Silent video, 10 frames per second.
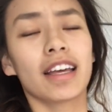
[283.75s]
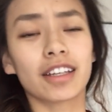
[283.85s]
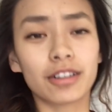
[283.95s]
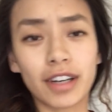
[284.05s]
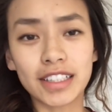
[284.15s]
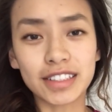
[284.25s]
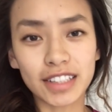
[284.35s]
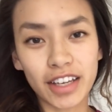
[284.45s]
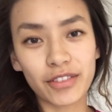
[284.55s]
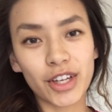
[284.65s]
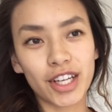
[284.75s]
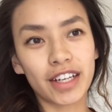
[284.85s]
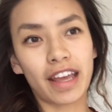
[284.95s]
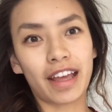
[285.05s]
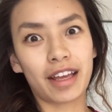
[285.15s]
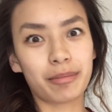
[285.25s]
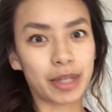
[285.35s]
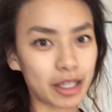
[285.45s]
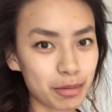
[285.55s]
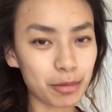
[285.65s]
gonna run to Save On and
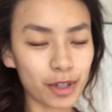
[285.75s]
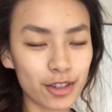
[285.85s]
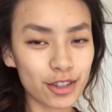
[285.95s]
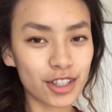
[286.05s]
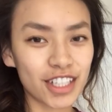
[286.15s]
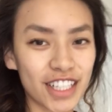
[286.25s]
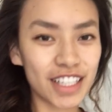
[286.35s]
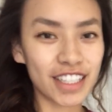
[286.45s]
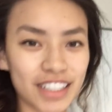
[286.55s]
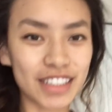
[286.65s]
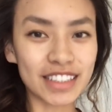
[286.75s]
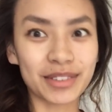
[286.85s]
pick up some groceries.